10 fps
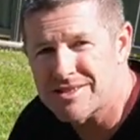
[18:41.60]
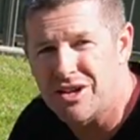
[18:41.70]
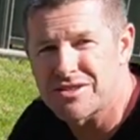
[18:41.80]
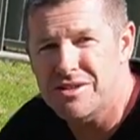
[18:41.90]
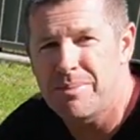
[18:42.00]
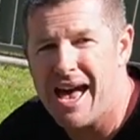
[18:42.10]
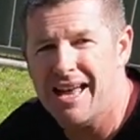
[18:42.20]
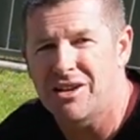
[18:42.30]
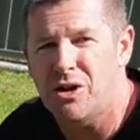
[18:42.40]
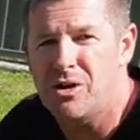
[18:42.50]
It's not too
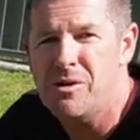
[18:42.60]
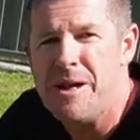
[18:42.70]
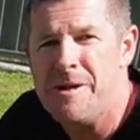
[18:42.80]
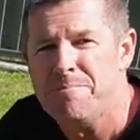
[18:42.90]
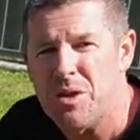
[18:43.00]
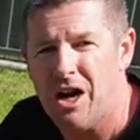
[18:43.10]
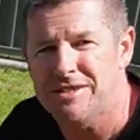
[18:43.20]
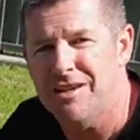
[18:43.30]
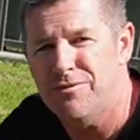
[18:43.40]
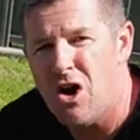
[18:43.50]
bad at all. I
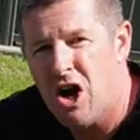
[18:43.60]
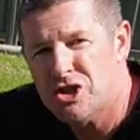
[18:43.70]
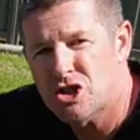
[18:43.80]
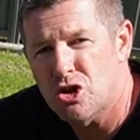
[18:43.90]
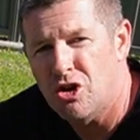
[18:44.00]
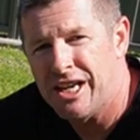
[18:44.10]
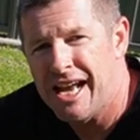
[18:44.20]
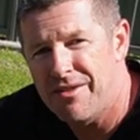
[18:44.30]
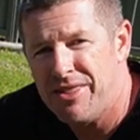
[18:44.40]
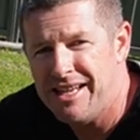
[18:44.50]
did find
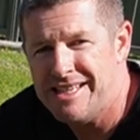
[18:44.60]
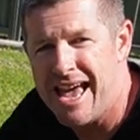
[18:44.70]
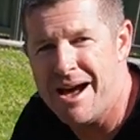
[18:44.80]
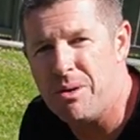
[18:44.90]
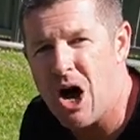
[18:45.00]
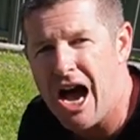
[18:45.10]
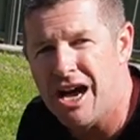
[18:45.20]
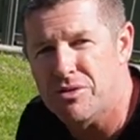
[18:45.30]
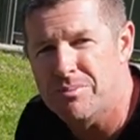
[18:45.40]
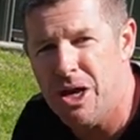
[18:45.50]
shortening everything down by
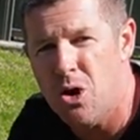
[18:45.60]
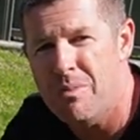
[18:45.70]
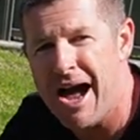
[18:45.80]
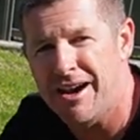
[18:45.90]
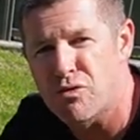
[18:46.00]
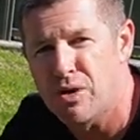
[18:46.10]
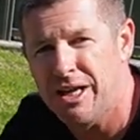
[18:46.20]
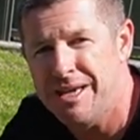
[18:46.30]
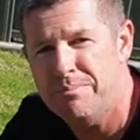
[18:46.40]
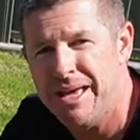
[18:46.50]
100 mil made a
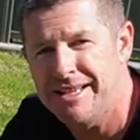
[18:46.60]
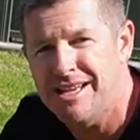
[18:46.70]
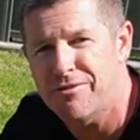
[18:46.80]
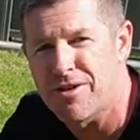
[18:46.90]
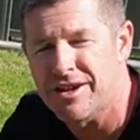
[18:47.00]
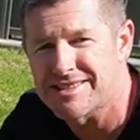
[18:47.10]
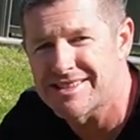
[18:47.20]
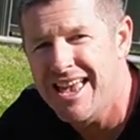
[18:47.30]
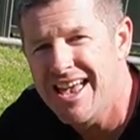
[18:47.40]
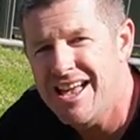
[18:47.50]
really big
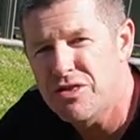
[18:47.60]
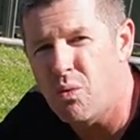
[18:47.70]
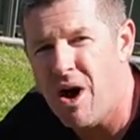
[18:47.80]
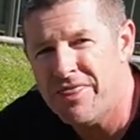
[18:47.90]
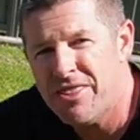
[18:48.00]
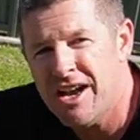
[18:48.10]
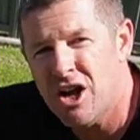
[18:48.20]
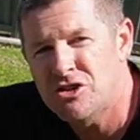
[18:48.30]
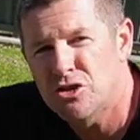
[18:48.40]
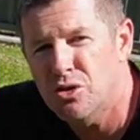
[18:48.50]
difference. The one thing
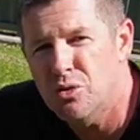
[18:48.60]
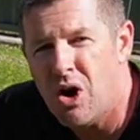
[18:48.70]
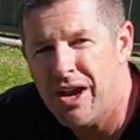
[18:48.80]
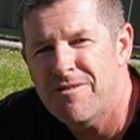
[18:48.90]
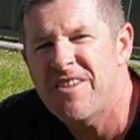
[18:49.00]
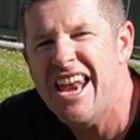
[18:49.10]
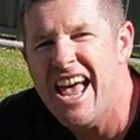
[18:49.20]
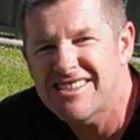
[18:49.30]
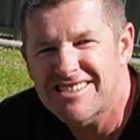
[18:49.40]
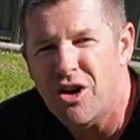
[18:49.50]
I do want to
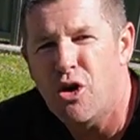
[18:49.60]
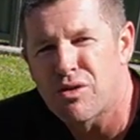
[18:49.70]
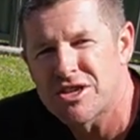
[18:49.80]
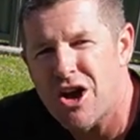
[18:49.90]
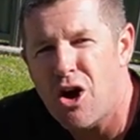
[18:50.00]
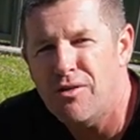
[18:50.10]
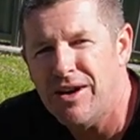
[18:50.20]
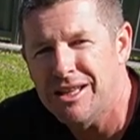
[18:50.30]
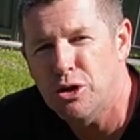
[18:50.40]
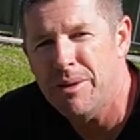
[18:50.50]
finesse or resolve
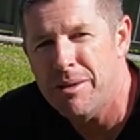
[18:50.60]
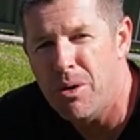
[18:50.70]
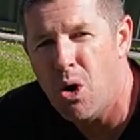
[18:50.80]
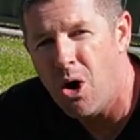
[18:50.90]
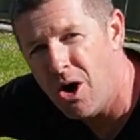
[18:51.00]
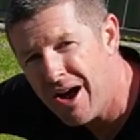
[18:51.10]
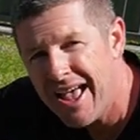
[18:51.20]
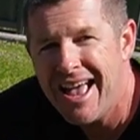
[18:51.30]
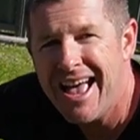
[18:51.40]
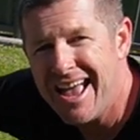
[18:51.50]
a little bit more,
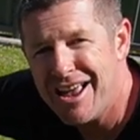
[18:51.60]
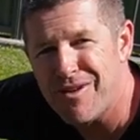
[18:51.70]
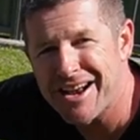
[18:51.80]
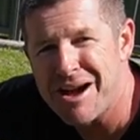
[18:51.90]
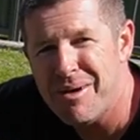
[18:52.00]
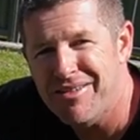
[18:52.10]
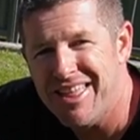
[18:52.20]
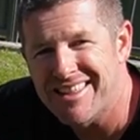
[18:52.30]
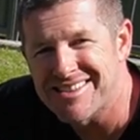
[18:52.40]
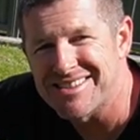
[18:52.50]
if I come over
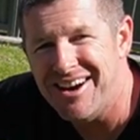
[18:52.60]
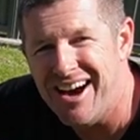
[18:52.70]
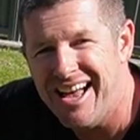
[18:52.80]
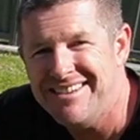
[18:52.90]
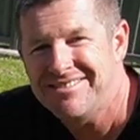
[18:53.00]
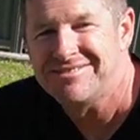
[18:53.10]
the other side,